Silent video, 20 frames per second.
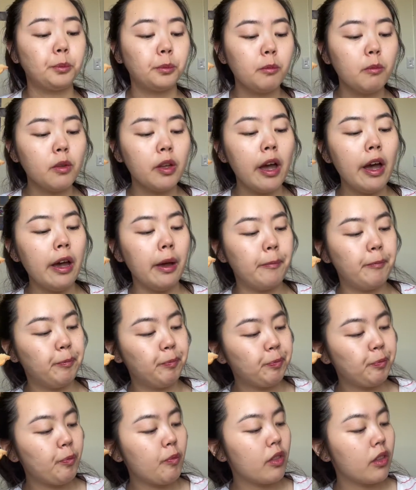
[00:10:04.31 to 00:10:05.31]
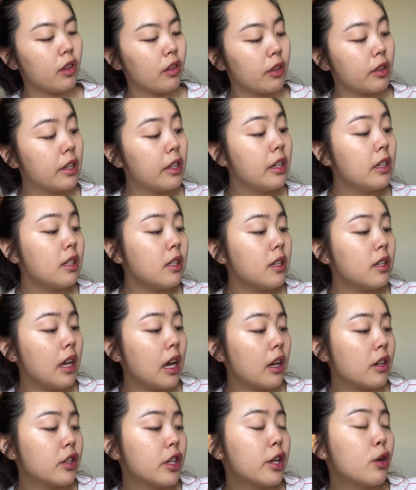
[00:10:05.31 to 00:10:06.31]
Okay, this is
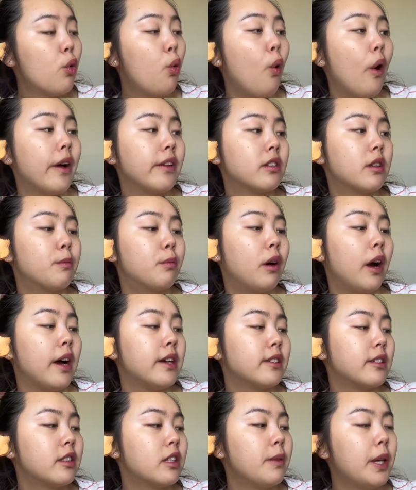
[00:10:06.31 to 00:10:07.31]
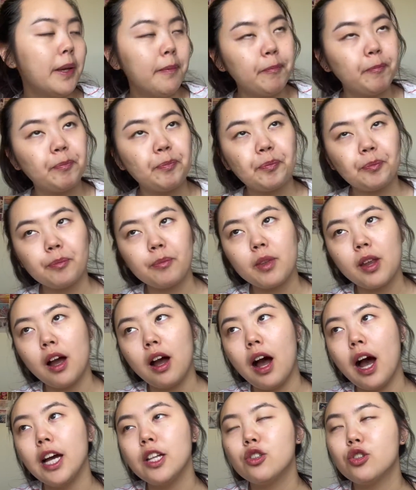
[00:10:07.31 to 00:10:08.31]
actually quite surprising to me.
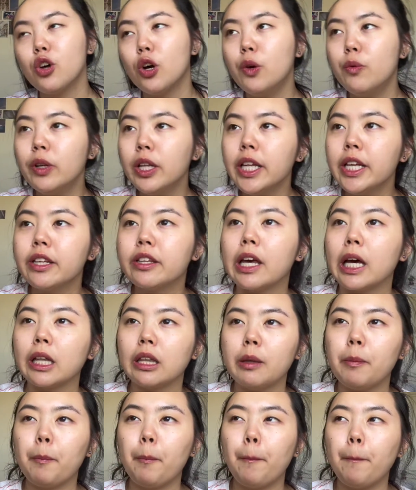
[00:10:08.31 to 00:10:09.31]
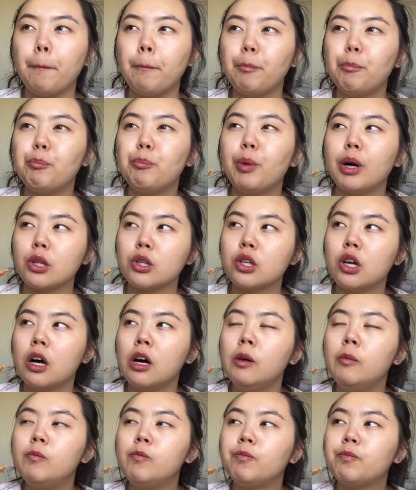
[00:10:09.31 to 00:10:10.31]
I don't really get the butter
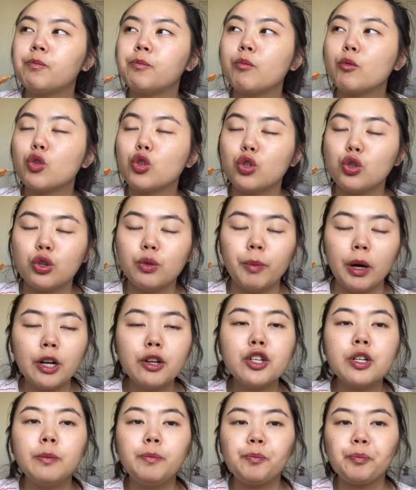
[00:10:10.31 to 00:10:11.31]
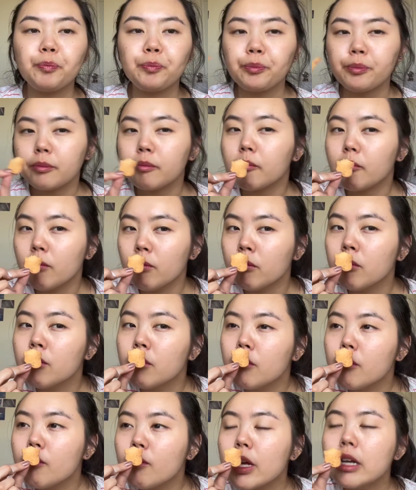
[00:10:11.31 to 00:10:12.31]
too much.
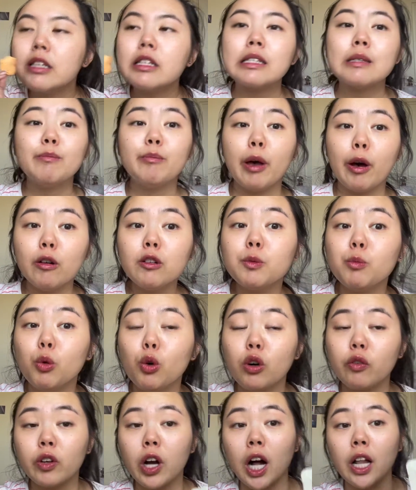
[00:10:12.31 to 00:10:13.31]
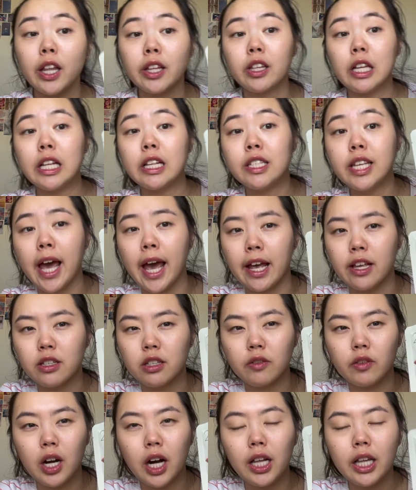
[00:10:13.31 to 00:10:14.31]
It smells more of garlic than it tastes
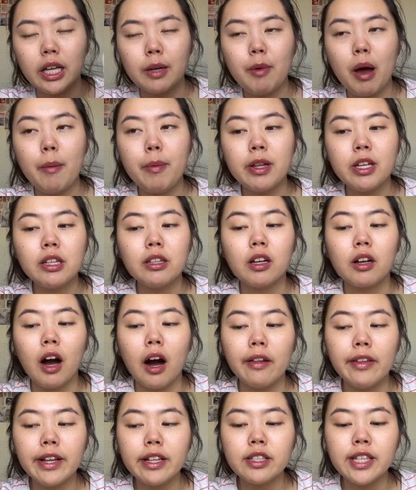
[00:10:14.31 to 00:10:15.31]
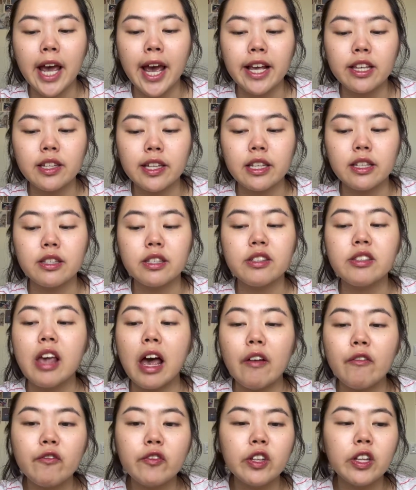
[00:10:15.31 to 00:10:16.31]
of garlic, in my opinion. The garlic taste is
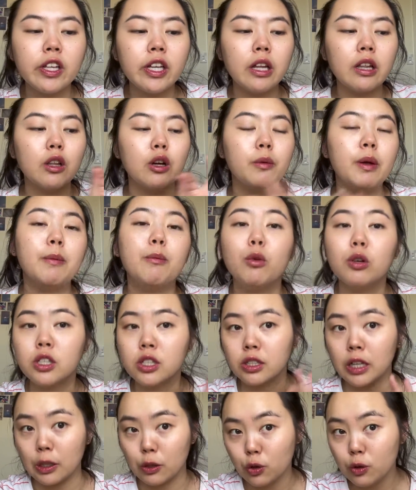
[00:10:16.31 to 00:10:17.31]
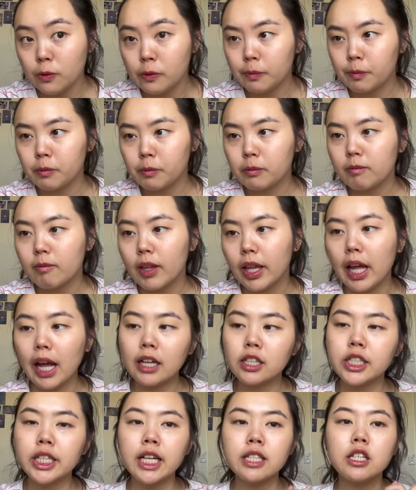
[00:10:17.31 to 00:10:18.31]
definitely a little bit more subtle. It
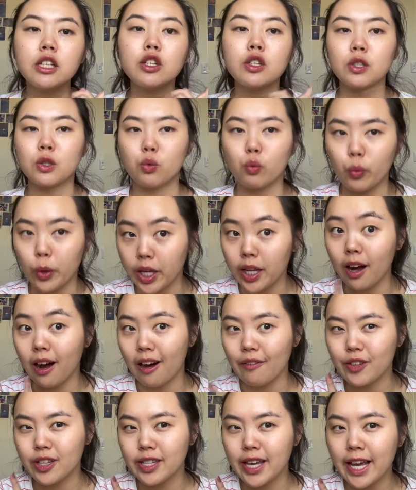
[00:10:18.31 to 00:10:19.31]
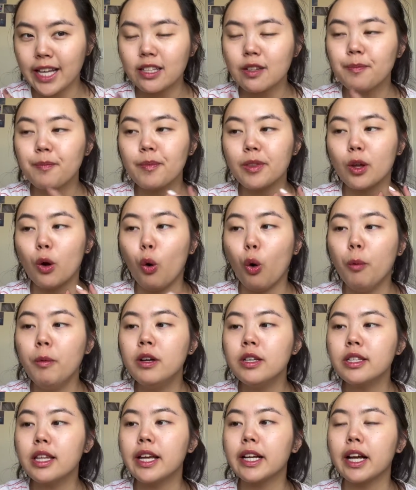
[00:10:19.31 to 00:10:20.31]
actually has a sweet aftertaste,
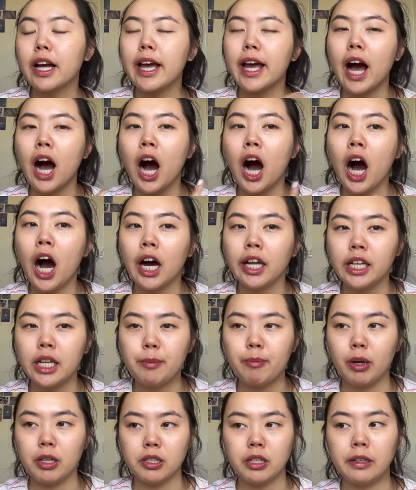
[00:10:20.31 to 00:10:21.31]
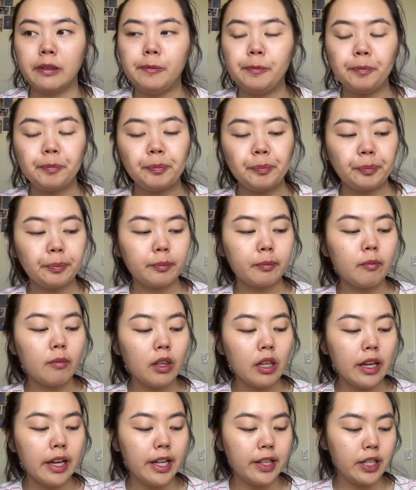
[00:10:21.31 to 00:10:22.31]
almost like a honey butter.
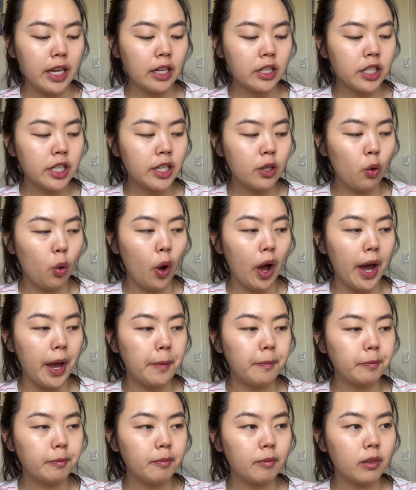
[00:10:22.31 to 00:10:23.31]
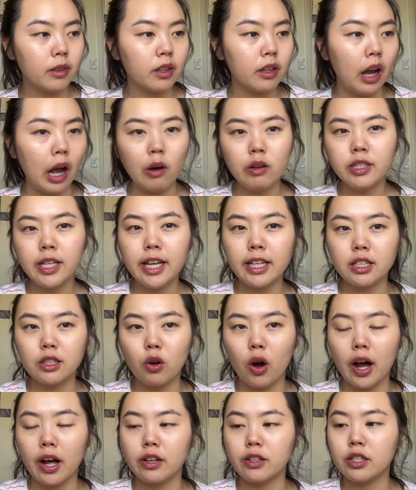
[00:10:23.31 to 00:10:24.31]
It's actually quite, I would say it's
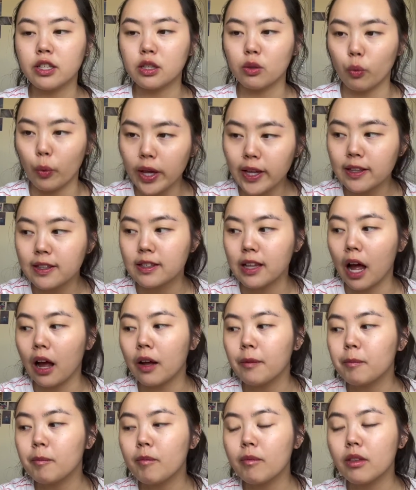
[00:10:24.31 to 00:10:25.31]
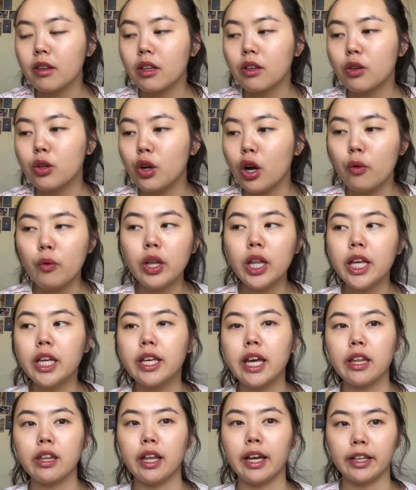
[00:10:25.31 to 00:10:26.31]
quite a sweet snack. You don't really
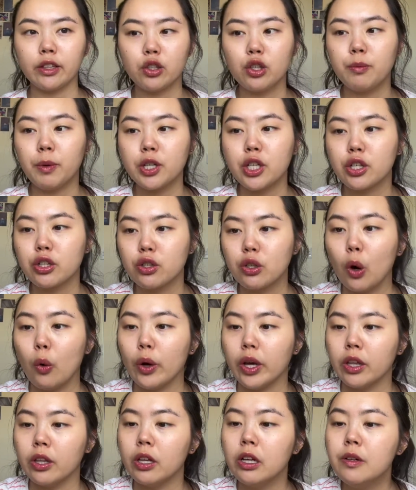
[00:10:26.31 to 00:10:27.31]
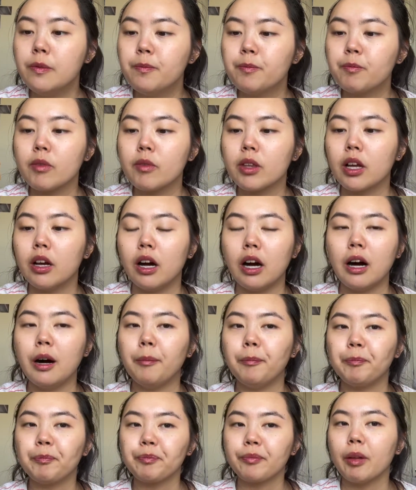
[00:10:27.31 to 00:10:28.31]
get like too much salt in it.
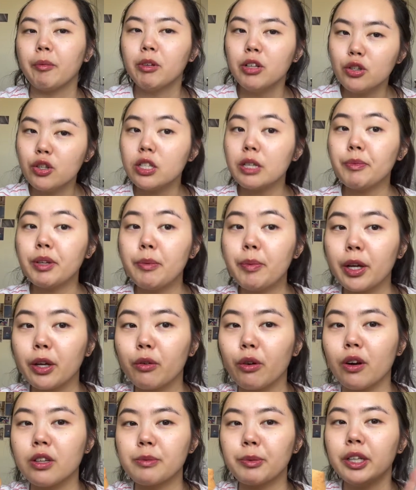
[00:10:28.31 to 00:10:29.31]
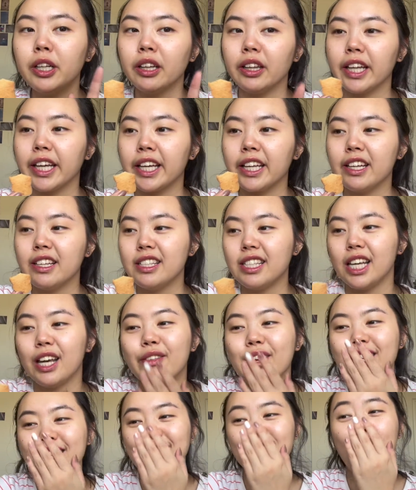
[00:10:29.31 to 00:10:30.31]
I'm gonna do something a bit gross. I'm gonna lick it and see if
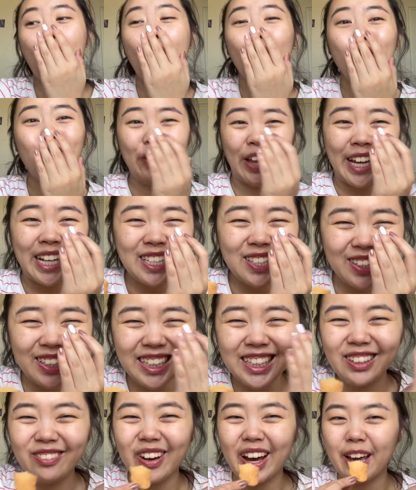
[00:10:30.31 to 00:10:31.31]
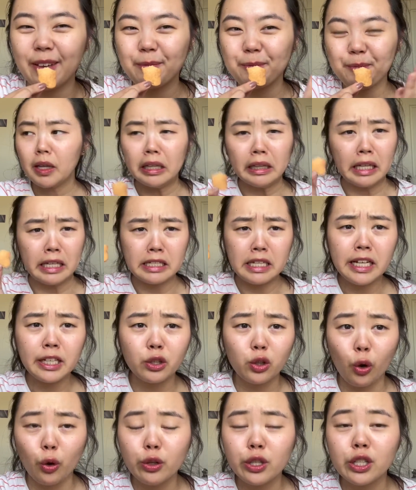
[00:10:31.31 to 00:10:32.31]
there's salt flakes on it. Wait, there's like
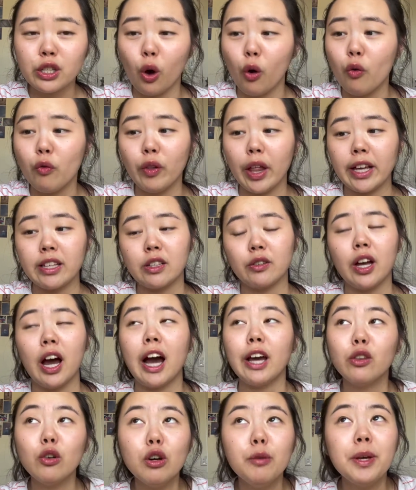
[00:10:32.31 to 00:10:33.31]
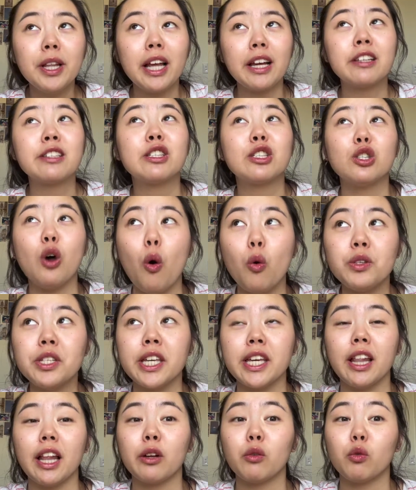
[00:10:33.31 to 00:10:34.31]
no salt flakes on it. I thought it would be like
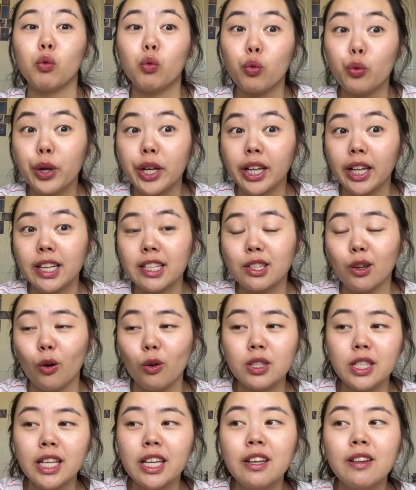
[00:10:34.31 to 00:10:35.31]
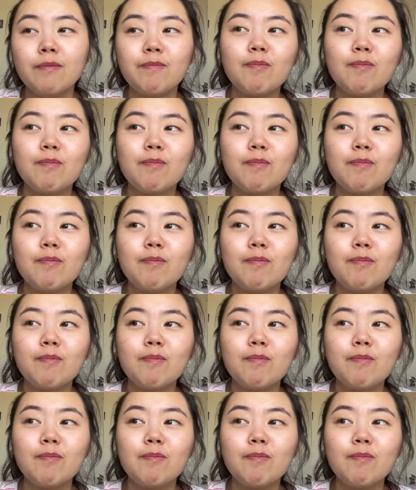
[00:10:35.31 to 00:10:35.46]
salty, like really salty.